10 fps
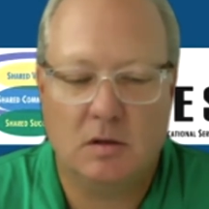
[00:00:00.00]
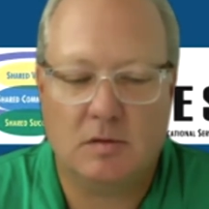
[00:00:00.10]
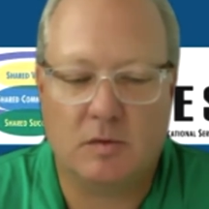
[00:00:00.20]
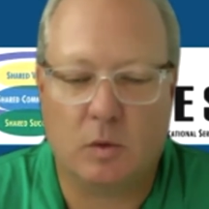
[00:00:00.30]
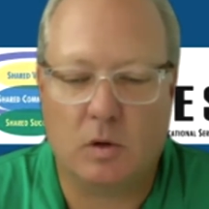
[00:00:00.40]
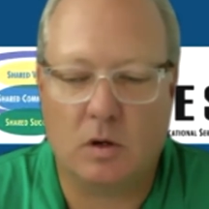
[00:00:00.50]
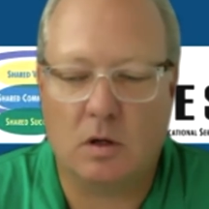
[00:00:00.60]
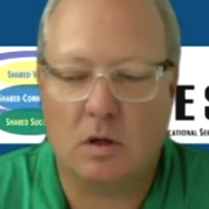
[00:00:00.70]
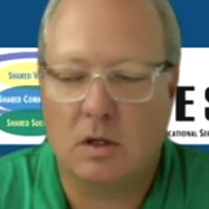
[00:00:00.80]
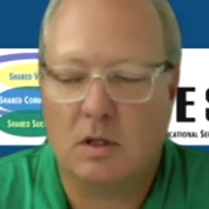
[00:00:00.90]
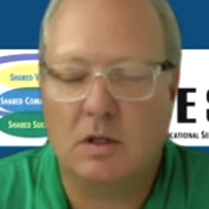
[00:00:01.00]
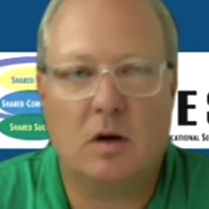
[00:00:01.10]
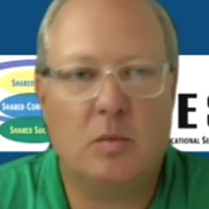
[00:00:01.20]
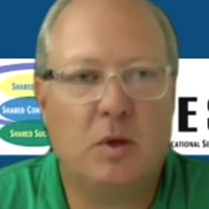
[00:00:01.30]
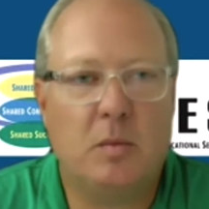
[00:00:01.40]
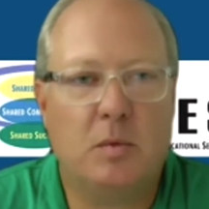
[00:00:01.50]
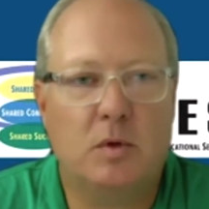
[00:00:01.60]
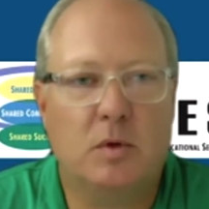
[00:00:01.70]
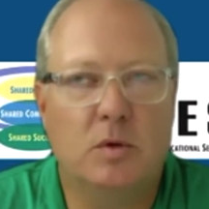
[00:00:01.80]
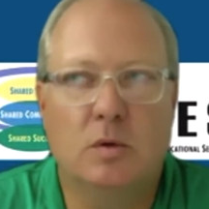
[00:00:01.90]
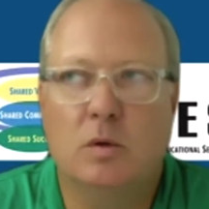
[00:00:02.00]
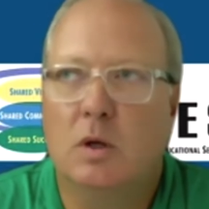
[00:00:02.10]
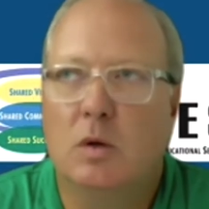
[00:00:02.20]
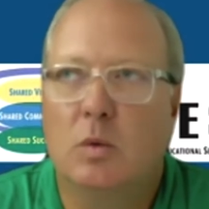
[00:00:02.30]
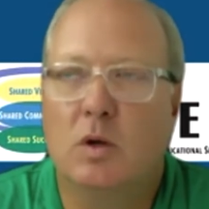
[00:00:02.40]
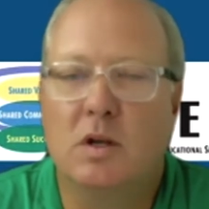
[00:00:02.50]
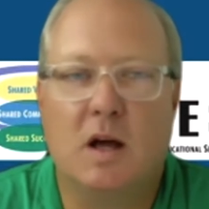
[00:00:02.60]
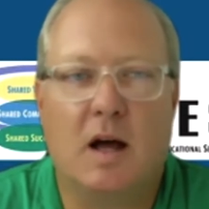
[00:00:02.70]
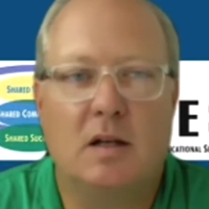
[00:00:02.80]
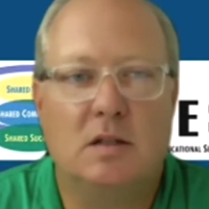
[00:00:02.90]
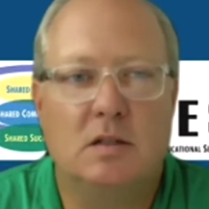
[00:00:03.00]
for young people who would not